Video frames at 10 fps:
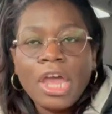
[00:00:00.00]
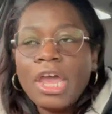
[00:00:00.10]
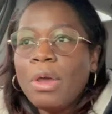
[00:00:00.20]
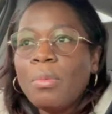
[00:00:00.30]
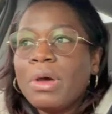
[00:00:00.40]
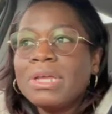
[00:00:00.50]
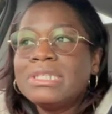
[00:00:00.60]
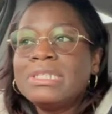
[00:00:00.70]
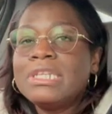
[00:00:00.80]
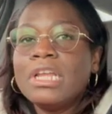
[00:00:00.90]
it
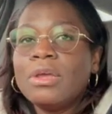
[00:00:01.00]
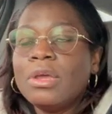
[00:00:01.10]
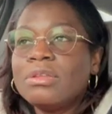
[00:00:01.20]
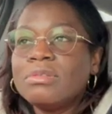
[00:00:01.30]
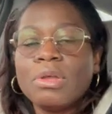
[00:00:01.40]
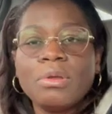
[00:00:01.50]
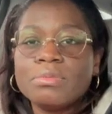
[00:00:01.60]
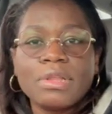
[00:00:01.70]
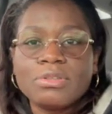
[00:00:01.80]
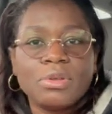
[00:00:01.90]
was it,
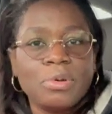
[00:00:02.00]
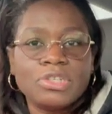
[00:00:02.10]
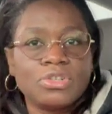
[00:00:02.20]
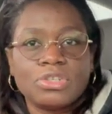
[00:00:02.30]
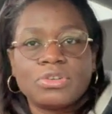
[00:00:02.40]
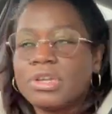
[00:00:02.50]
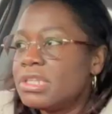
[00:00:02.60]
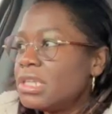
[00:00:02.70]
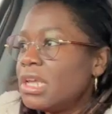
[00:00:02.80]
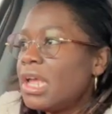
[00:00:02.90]
was just
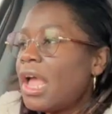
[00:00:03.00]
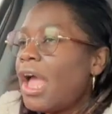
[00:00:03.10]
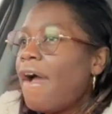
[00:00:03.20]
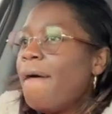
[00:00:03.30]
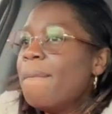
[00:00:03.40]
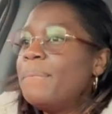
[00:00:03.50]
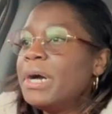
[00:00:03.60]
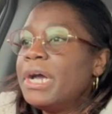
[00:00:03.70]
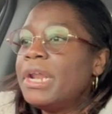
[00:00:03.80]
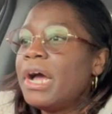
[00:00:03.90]
crazy.
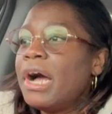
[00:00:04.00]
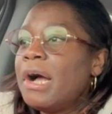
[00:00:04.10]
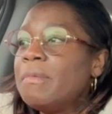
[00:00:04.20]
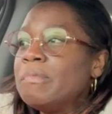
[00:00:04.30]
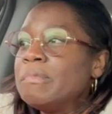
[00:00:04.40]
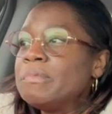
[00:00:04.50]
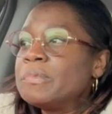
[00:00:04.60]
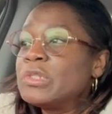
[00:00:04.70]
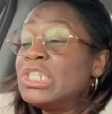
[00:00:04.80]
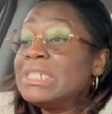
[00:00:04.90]
But um
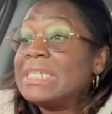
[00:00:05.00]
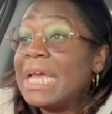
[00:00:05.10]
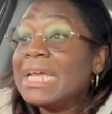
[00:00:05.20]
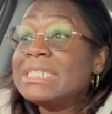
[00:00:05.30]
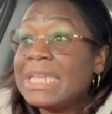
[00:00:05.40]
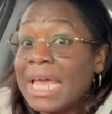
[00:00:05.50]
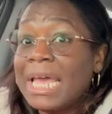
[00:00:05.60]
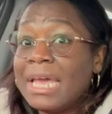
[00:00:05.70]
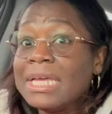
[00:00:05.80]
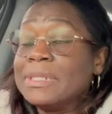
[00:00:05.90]
today
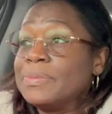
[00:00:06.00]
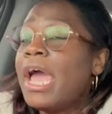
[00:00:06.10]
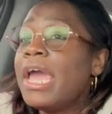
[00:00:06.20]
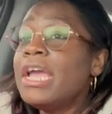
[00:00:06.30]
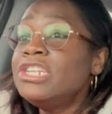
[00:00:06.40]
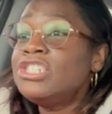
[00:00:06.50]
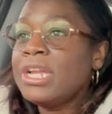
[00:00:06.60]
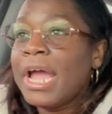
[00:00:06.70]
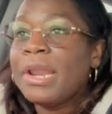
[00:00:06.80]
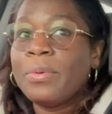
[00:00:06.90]
day in
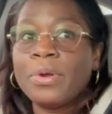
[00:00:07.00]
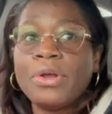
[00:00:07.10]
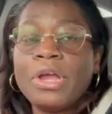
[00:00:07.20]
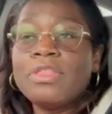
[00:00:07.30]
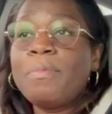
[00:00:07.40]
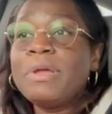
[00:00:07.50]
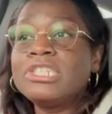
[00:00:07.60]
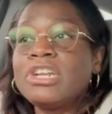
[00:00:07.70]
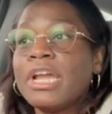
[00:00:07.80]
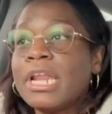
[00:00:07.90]
January the
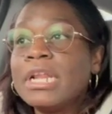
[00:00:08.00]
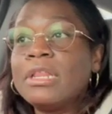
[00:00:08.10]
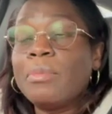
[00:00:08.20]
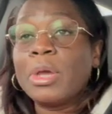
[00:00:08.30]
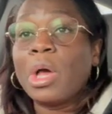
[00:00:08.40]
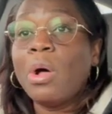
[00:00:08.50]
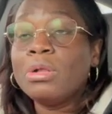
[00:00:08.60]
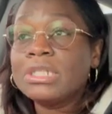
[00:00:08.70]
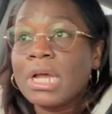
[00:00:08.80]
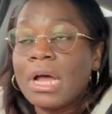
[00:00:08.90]
place started getting a little bit
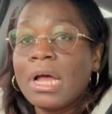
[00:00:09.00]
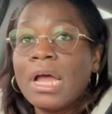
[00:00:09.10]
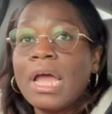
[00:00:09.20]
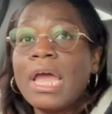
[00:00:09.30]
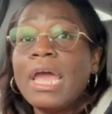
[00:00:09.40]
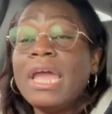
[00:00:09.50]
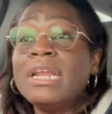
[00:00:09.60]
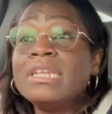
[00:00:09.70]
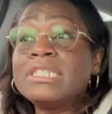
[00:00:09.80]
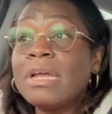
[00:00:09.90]
colder.
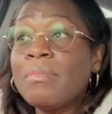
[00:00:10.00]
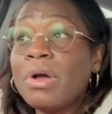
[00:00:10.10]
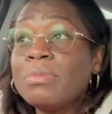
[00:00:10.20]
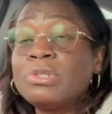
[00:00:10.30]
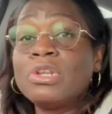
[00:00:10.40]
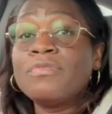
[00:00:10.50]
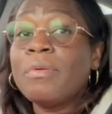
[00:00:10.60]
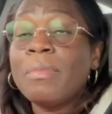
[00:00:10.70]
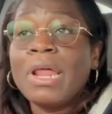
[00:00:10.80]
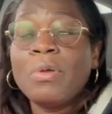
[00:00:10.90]
In December up to
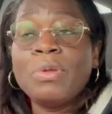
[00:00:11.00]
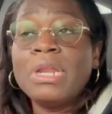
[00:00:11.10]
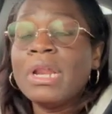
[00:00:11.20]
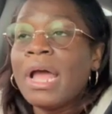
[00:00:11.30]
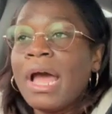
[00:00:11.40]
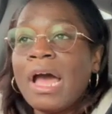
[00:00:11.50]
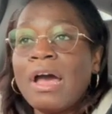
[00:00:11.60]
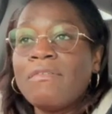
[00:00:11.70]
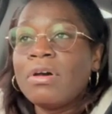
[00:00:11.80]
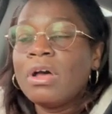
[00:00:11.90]
November, like we didn't
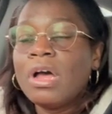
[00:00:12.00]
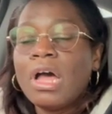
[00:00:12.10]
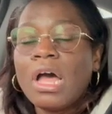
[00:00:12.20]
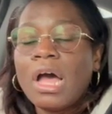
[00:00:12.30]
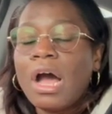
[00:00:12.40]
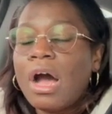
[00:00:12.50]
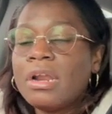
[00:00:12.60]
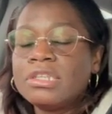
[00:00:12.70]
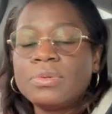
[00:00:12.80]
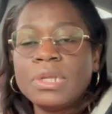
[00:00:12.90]
have
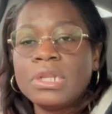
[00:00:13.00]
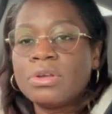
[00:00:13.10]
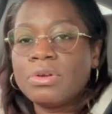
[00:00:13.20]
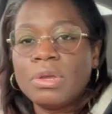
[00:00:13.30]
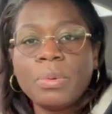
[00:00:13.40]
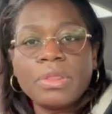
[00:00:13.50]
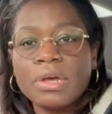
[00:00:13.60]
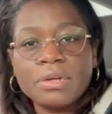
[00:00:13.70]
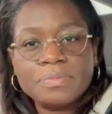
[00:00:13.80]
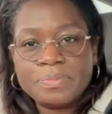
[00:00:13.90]
under 20 degree weather